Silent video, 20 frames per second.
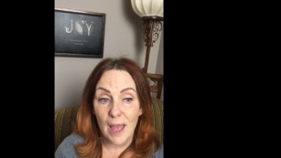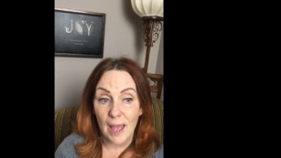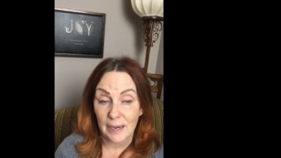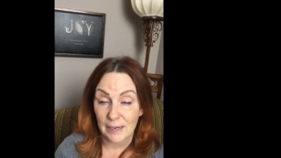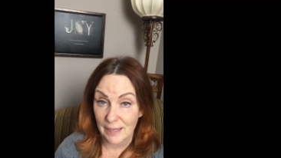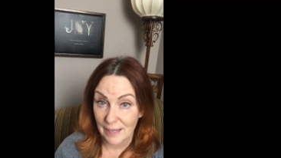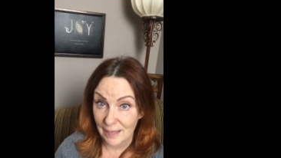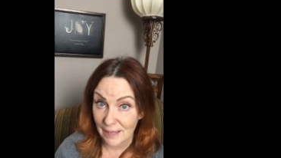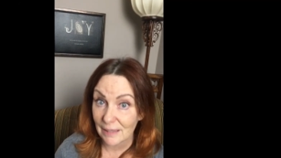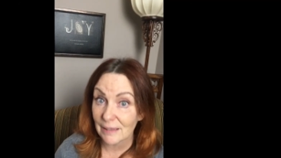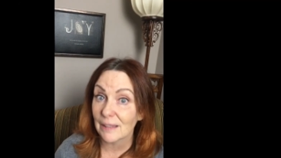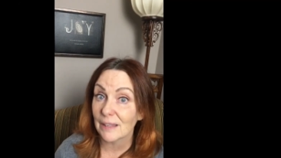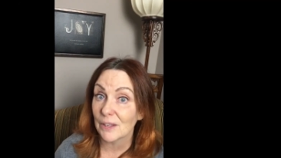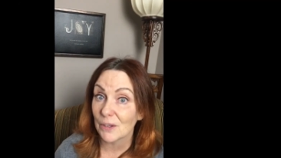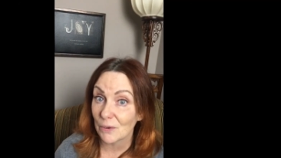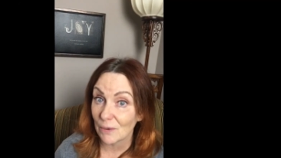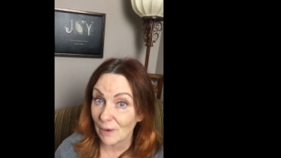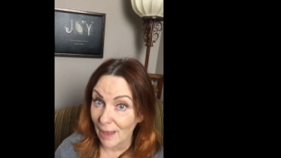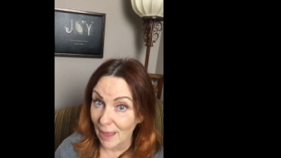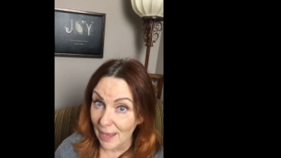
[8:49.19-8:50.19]
and
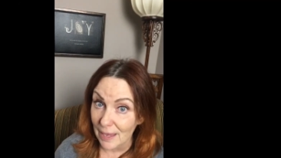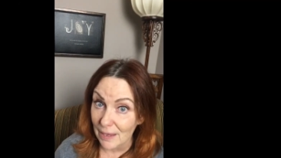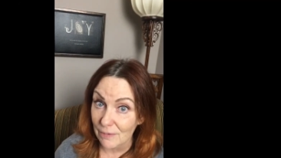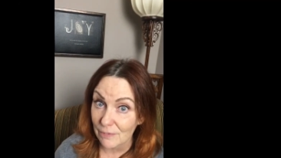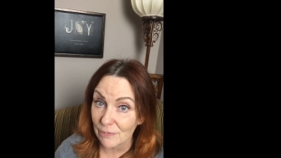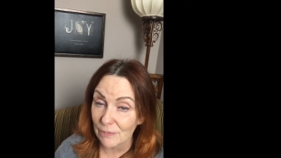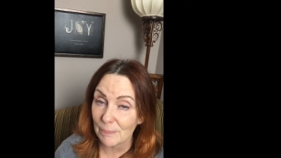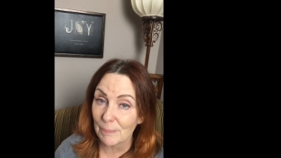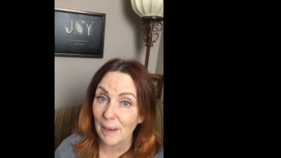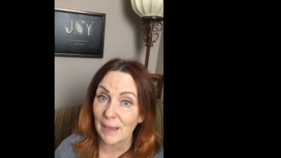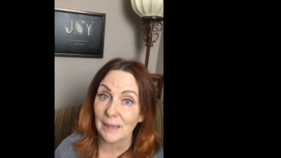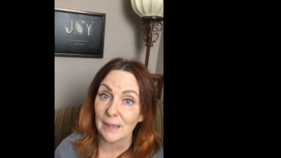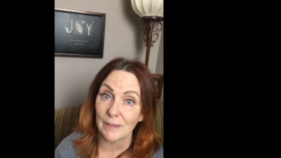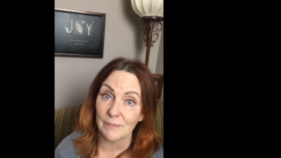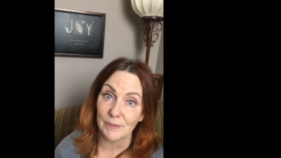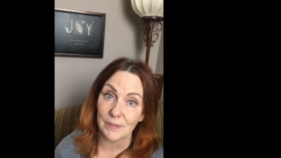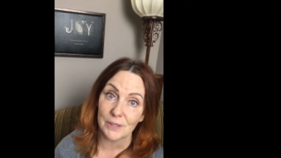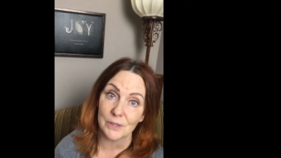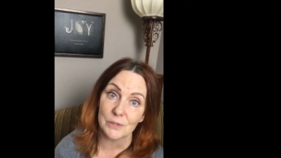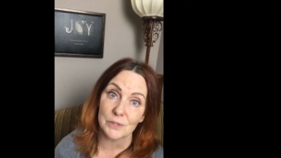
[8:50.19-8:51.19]
healing your life by
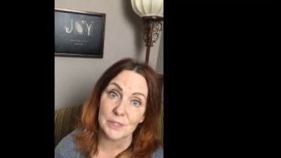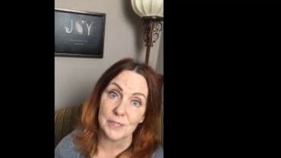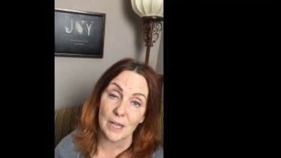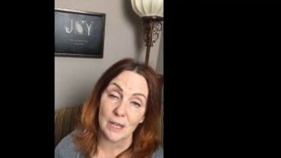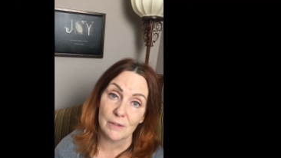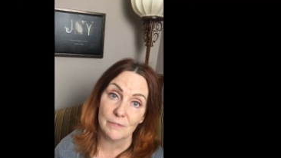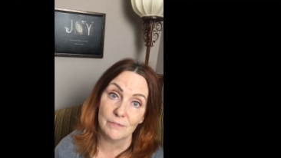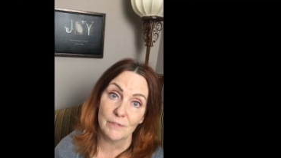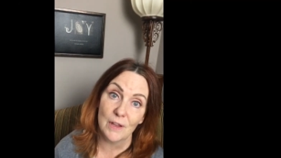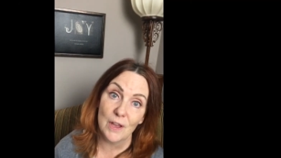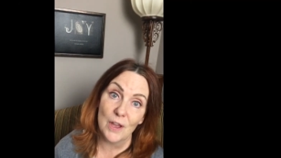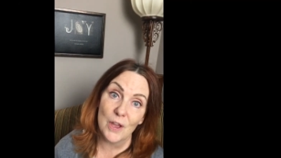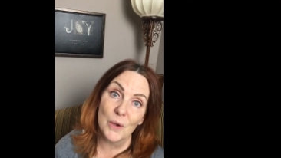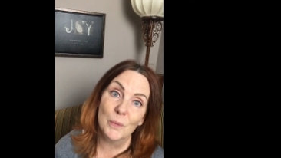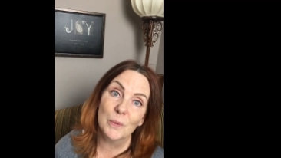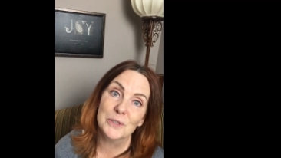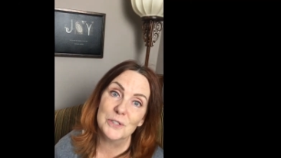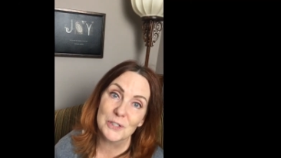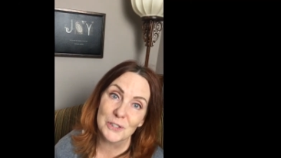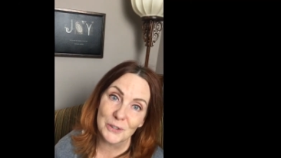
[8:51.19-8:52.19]
loving yourself
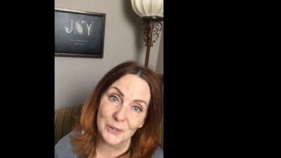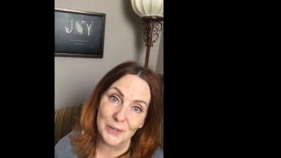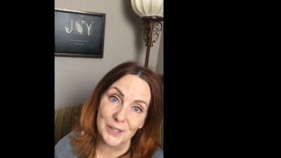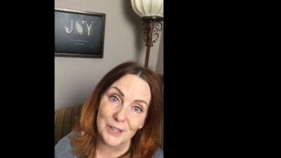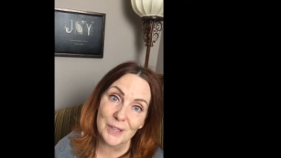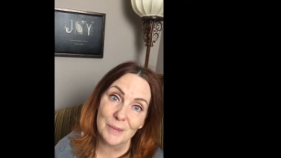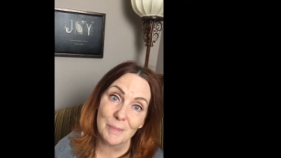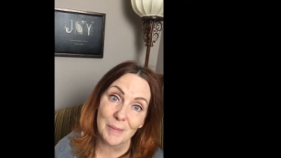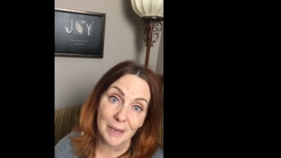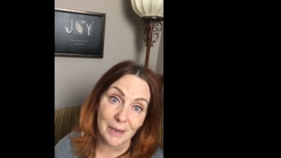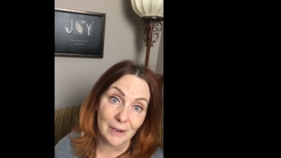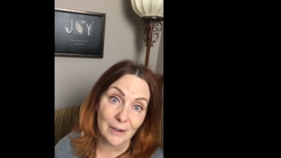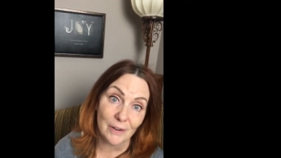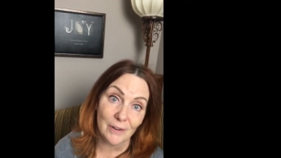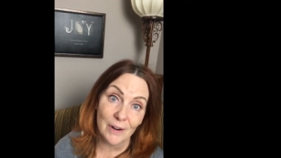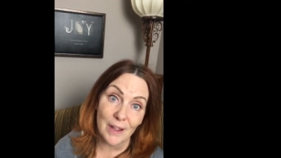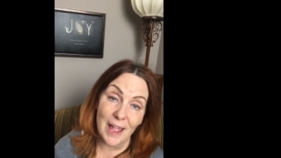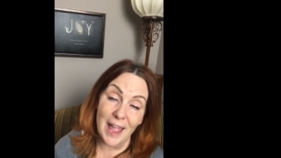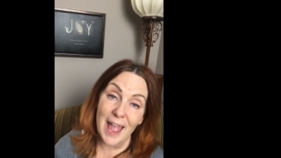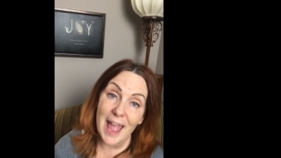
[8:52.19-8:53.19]
was to look in the mirror